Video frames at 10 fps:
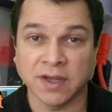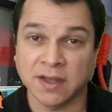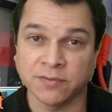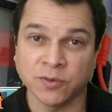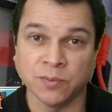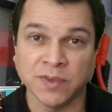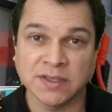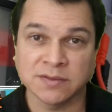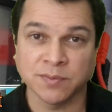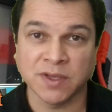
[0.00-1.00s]
if I have to
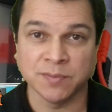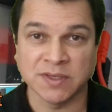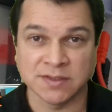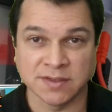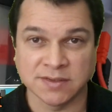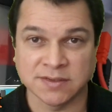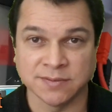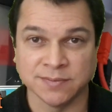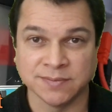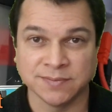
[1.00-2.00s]
mix my
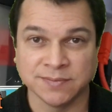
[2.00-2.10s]
business.